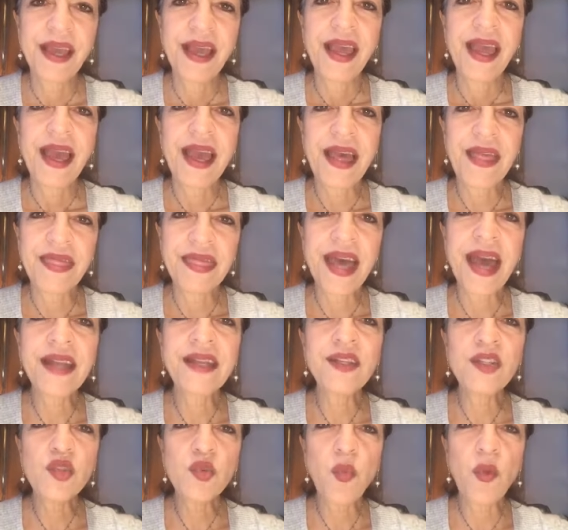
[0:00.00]
And that
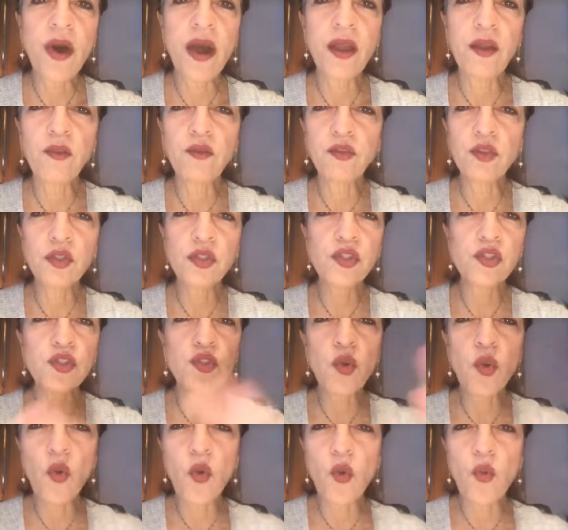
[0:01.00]
is why, for
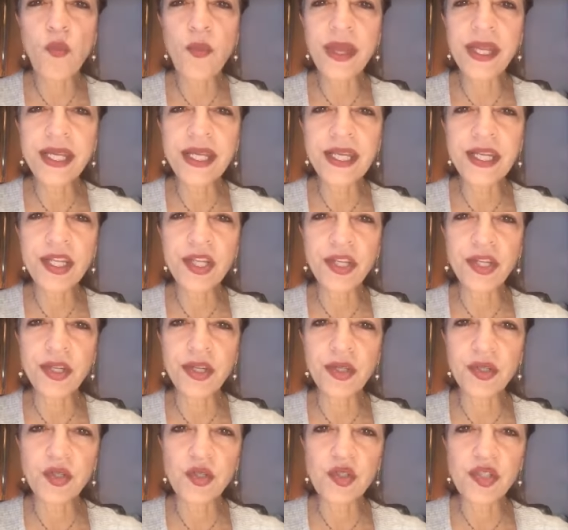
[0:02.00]
so many
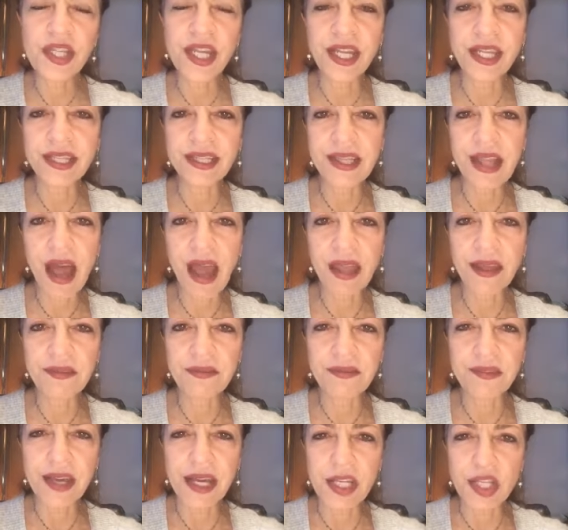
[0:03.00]
years in life,
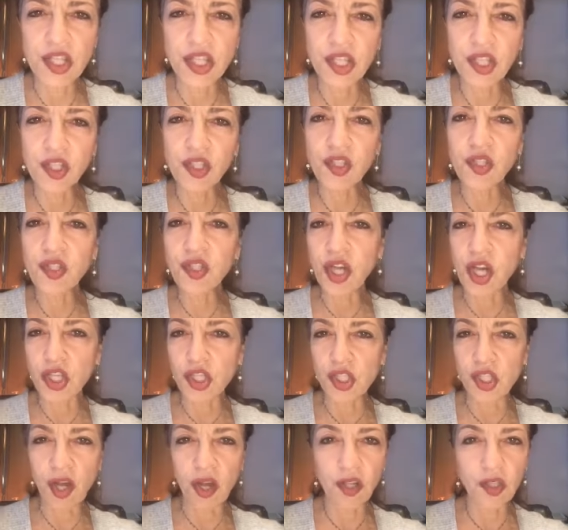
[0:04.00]
until
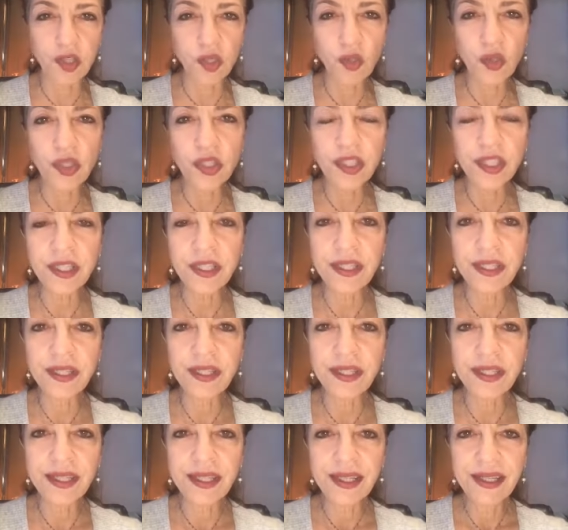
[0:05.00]
adulthood,
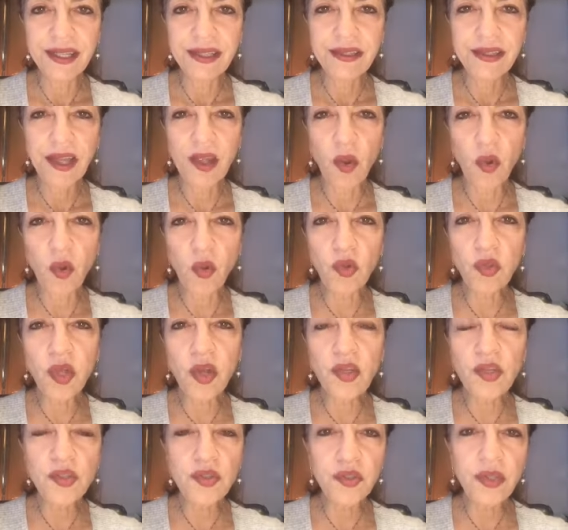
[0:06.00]
they hold
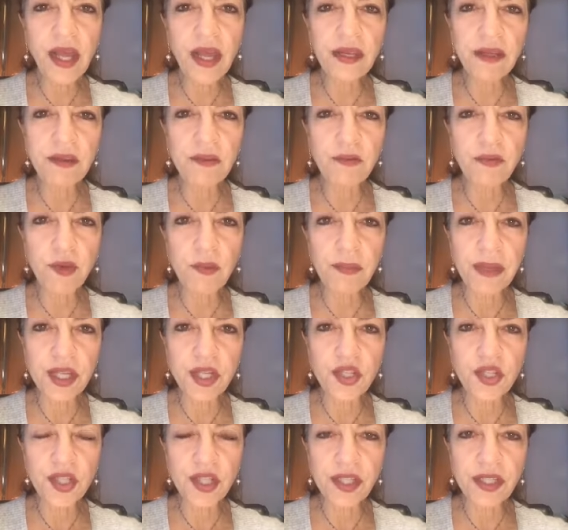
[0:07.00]
on to that
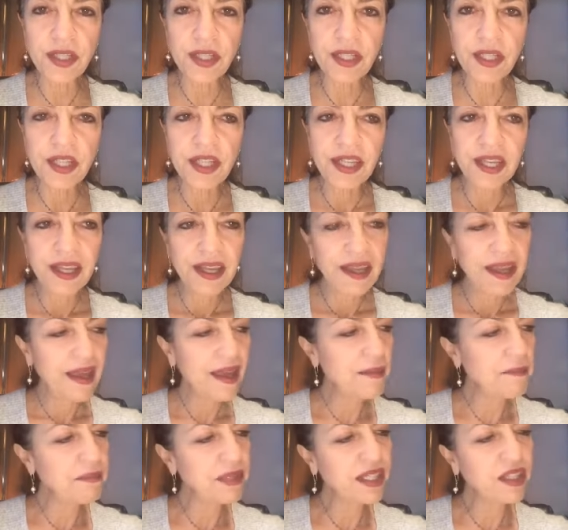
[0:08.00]
information.
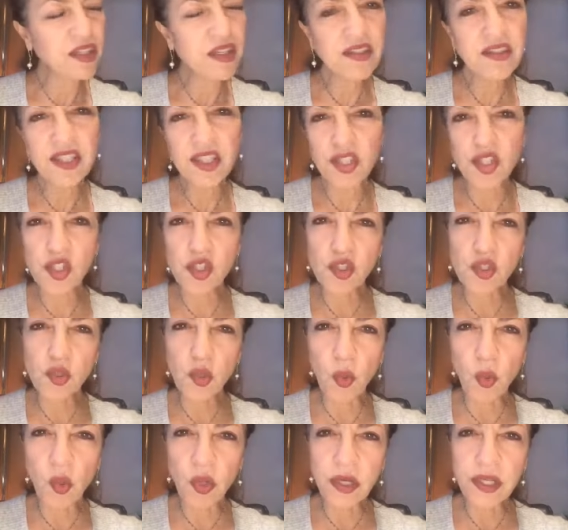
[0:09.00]
And because it's
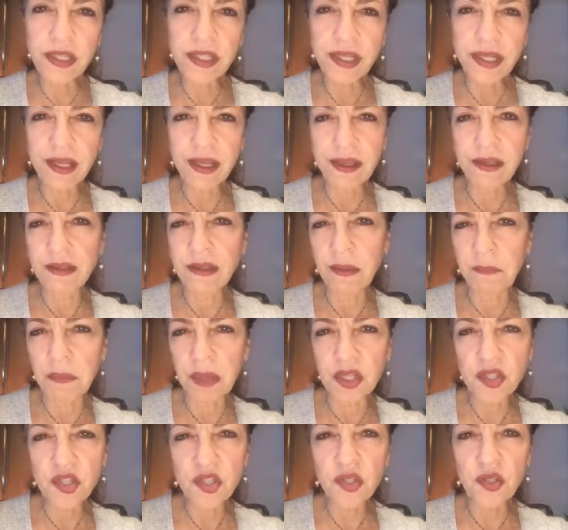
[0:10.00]
stored in the
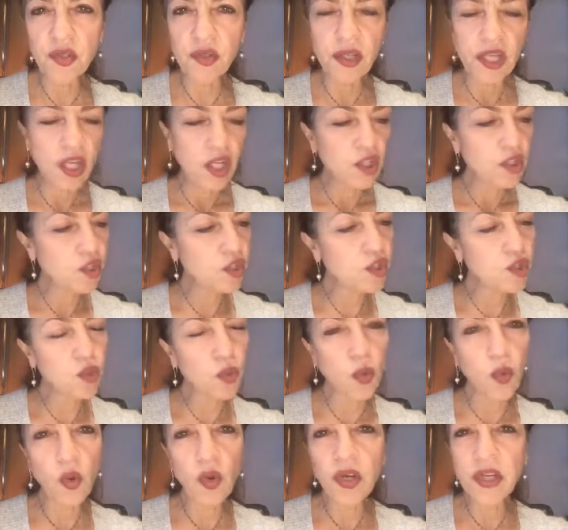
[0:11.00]
muscle,
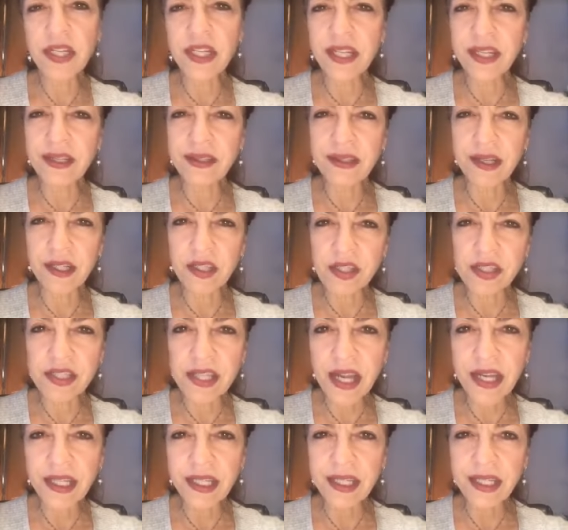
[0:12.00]
stored in their
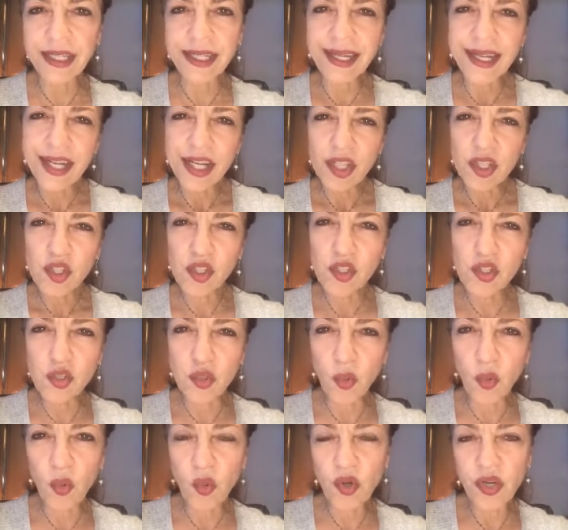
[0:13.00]
psyche,
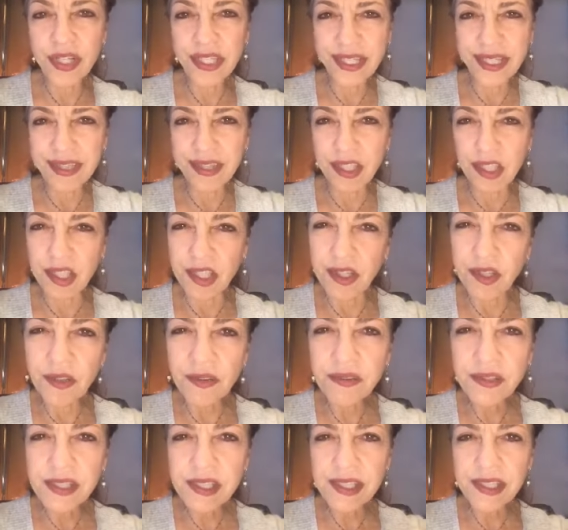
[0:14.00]
stored in the
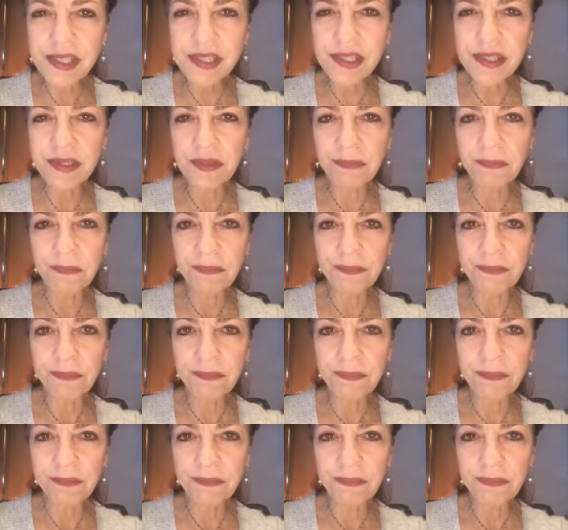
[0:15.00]
nervous system,